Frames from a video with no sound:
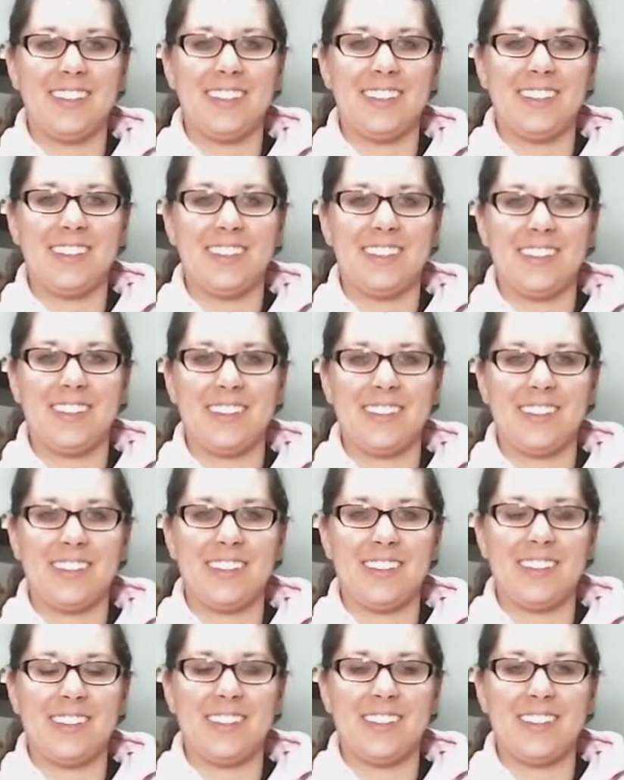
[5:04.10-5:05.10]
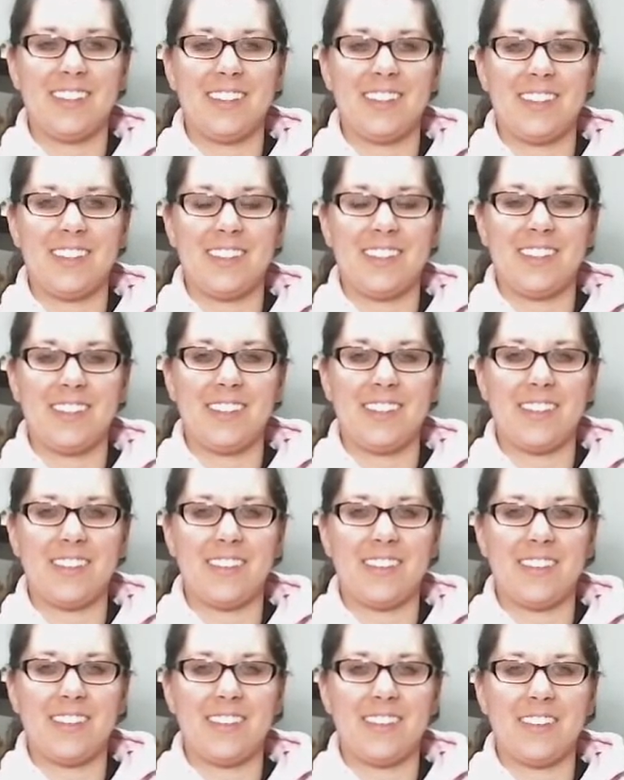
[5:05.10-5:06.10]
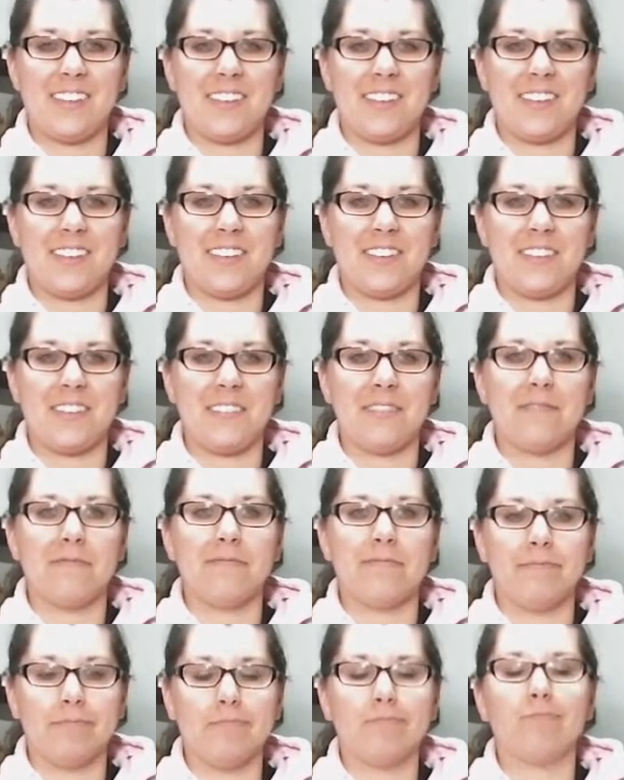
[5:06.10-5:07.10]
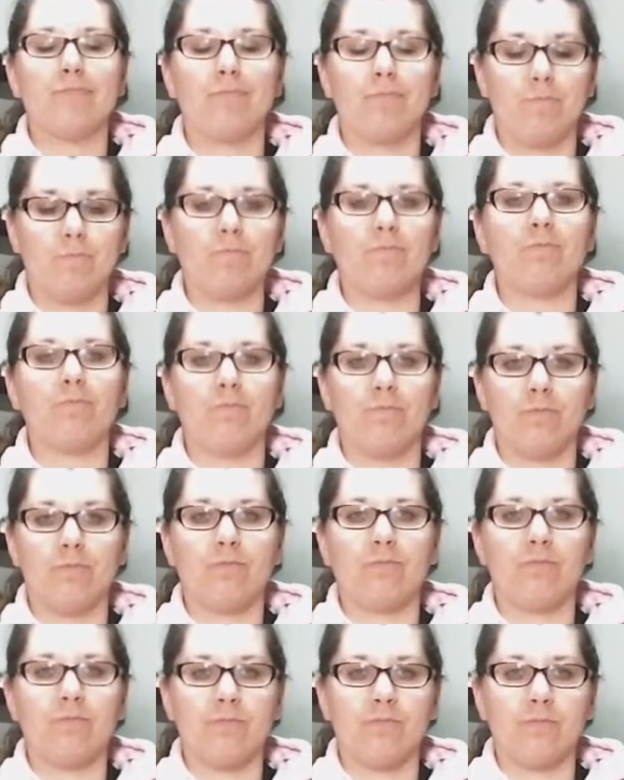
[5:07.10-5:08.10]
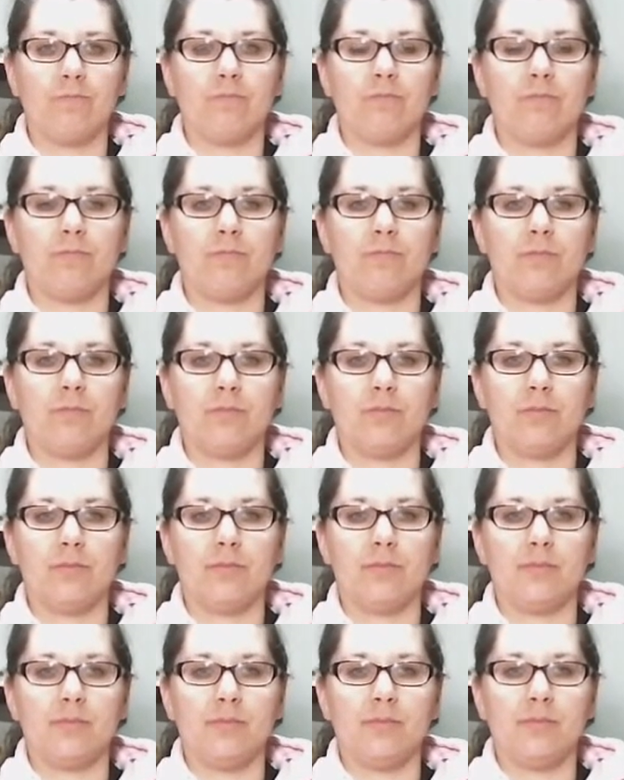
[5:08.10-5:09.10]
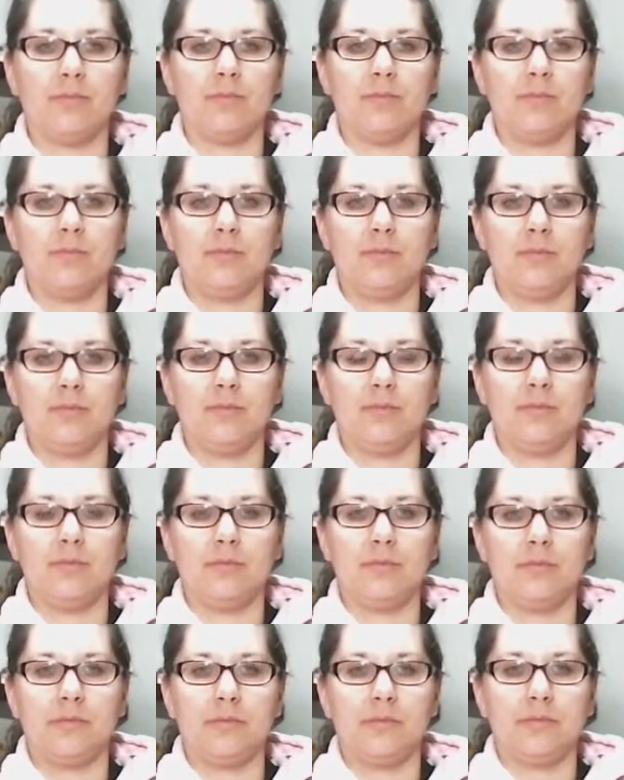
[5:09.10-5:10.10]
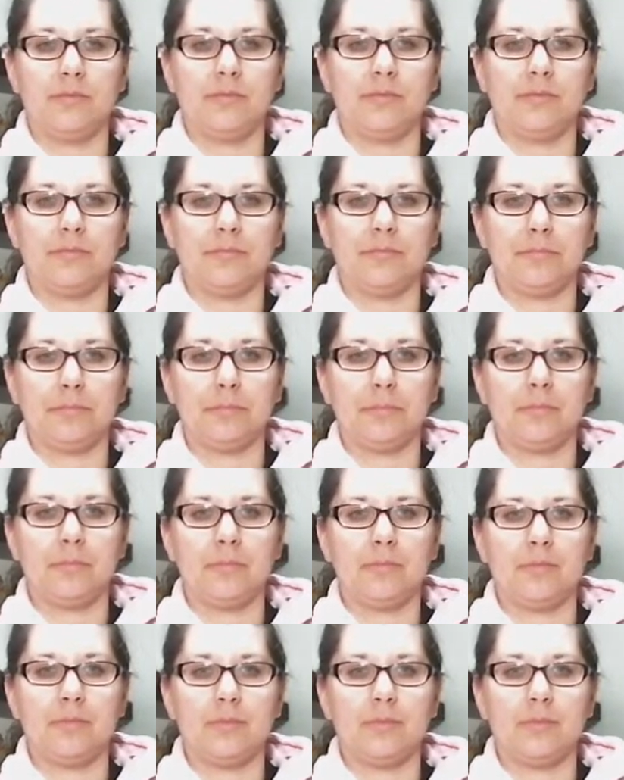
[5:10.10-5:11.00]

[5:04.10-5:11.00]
The person shown says nothing.